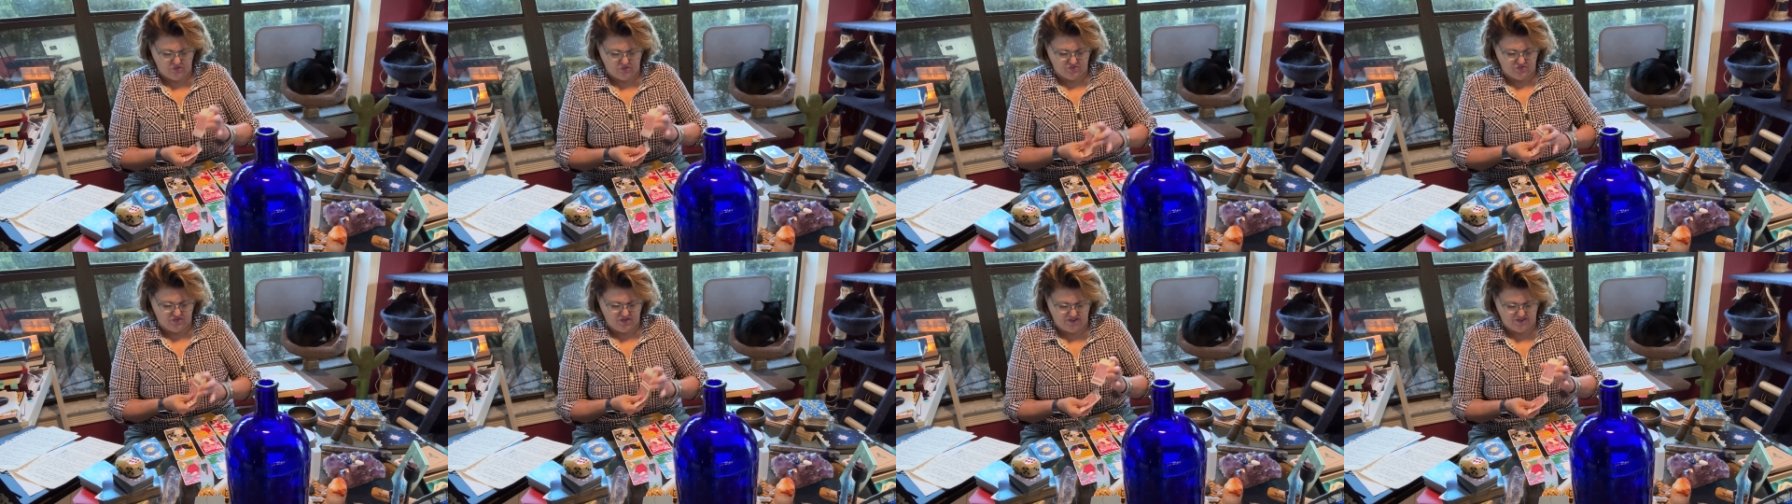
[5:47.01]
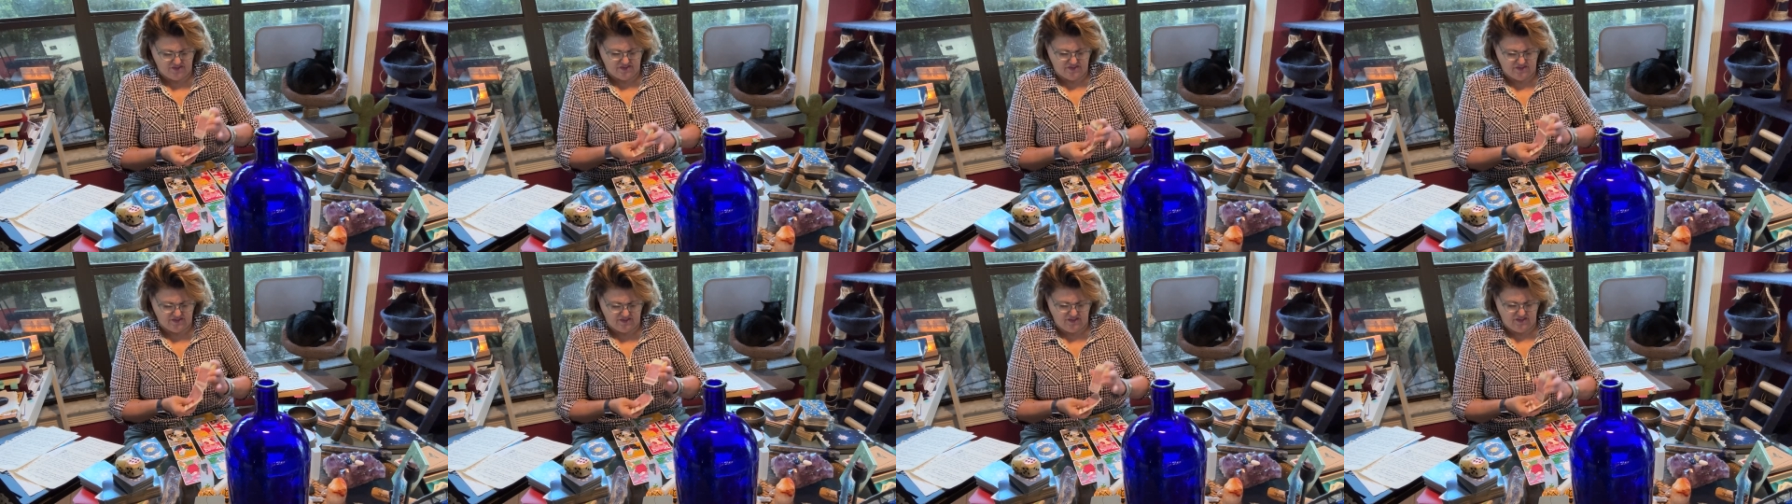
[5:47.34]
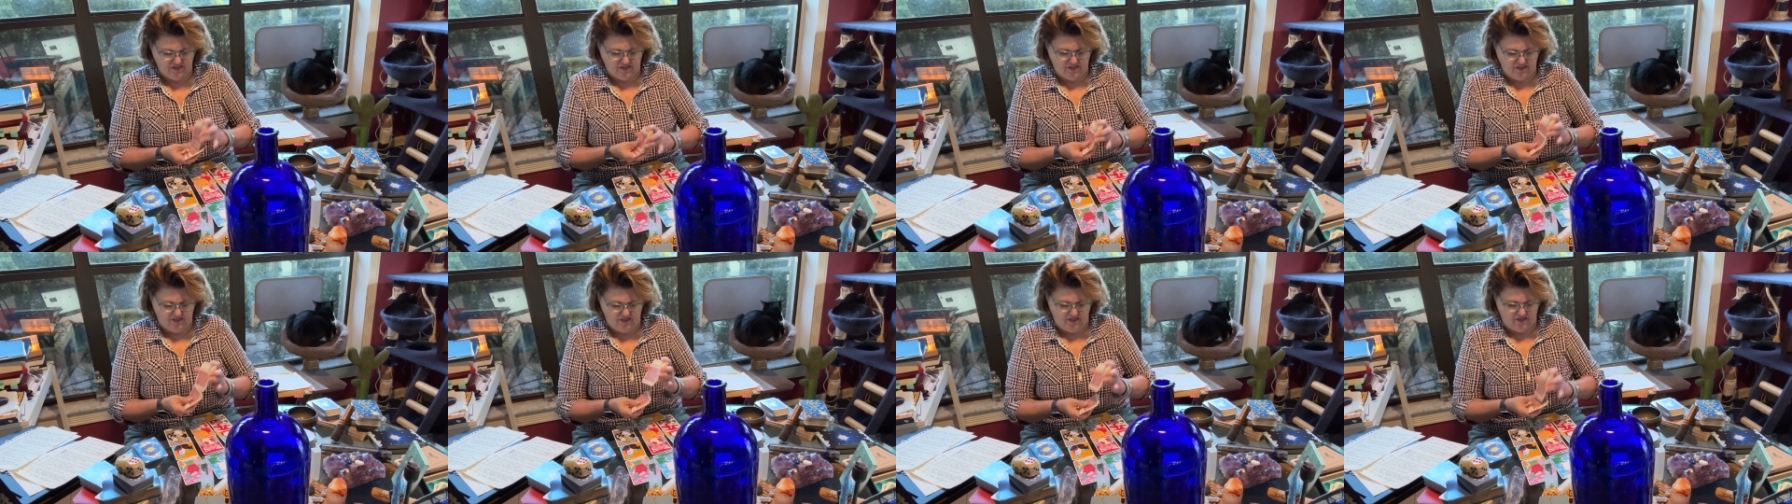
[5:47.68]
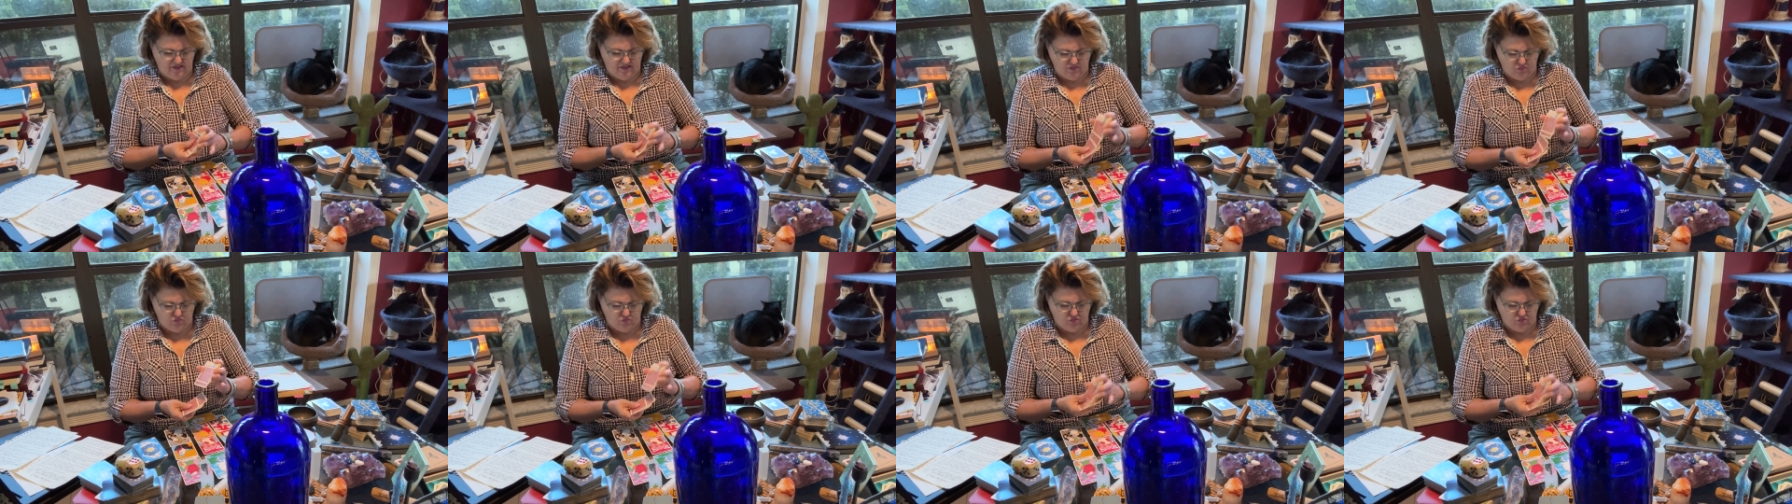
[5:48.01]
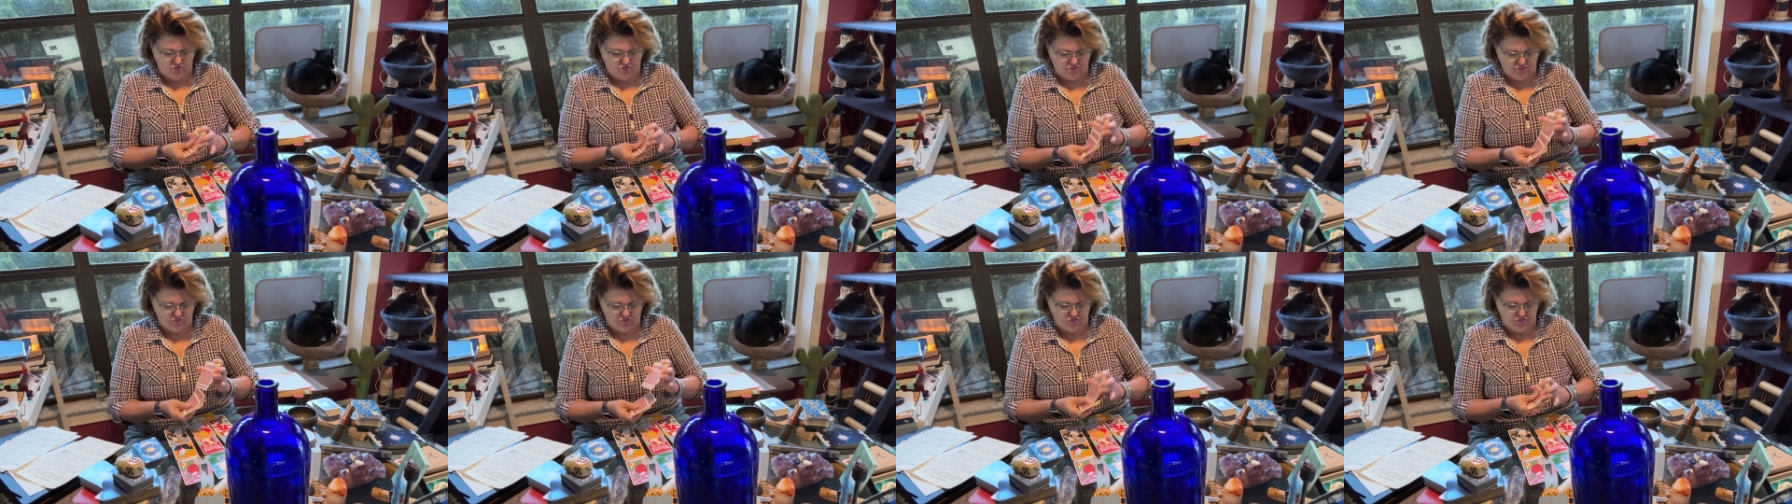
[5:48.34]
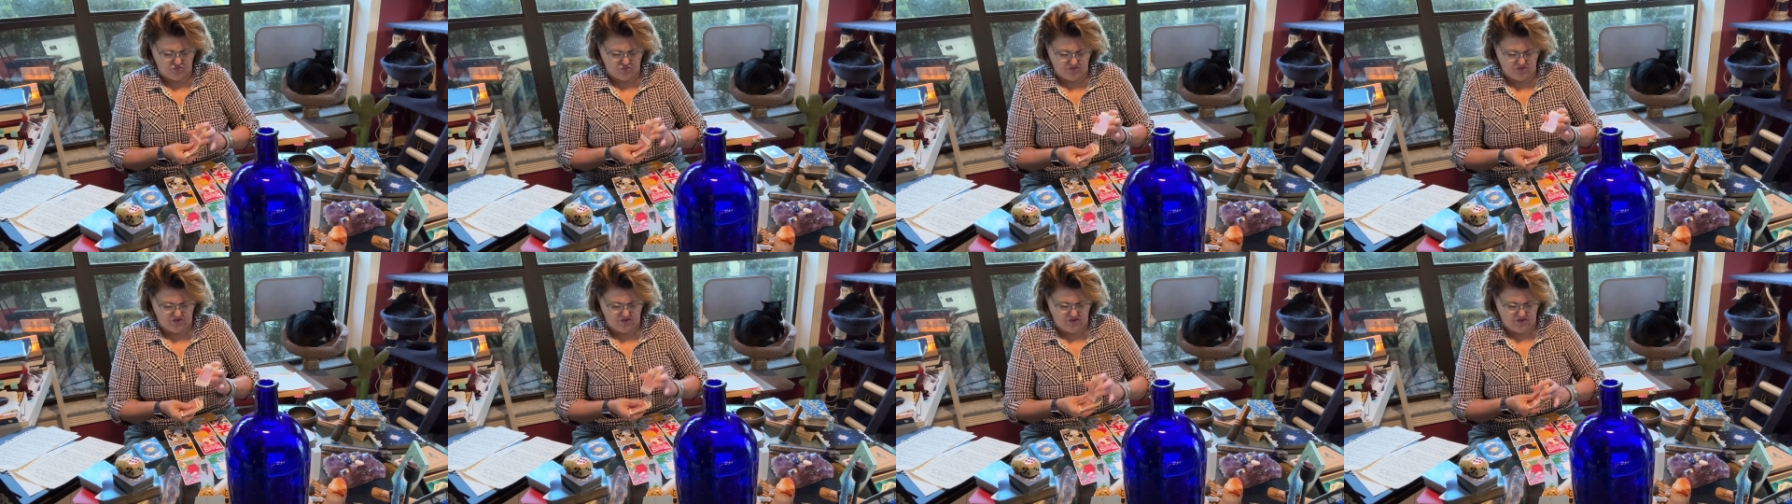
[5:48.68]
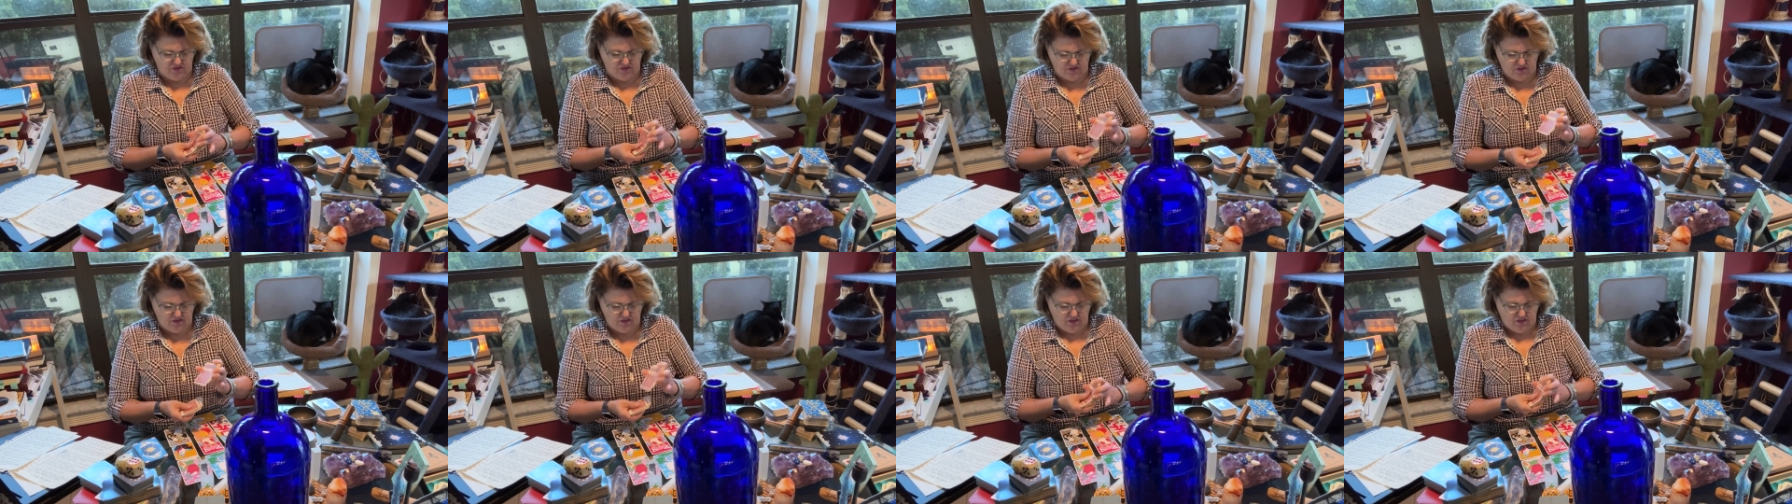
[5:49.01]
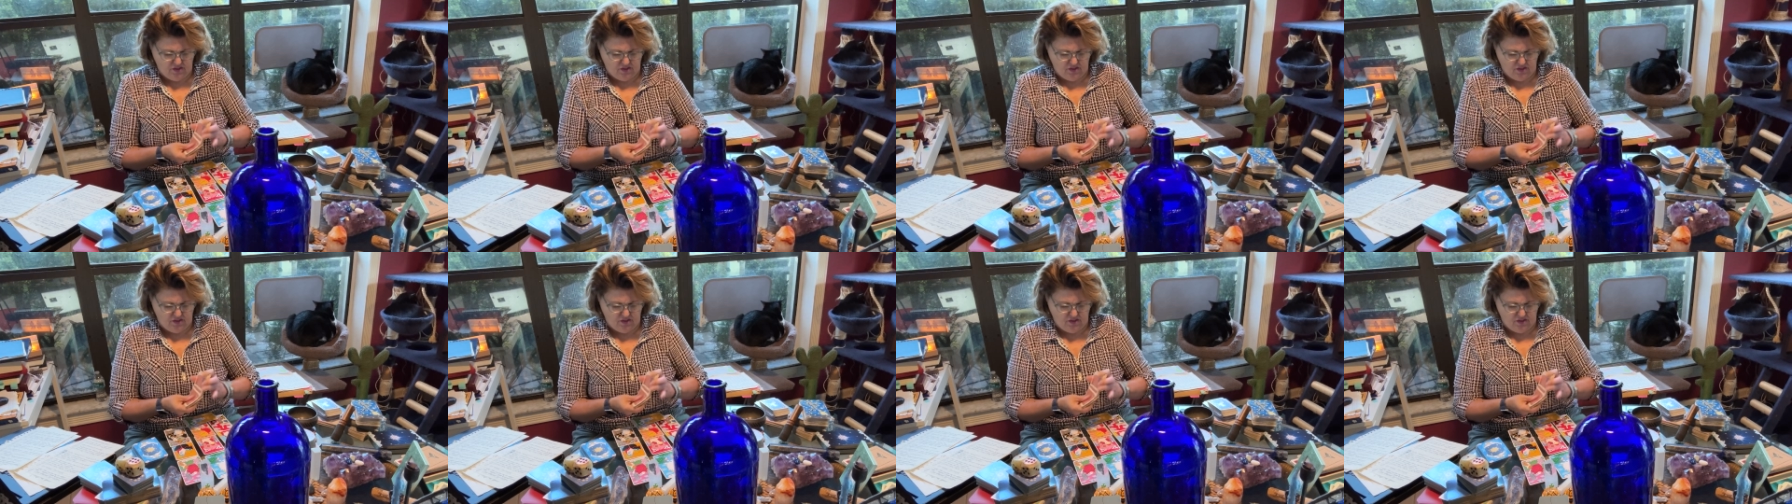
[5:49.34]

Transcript: Destiny, and then we'll do the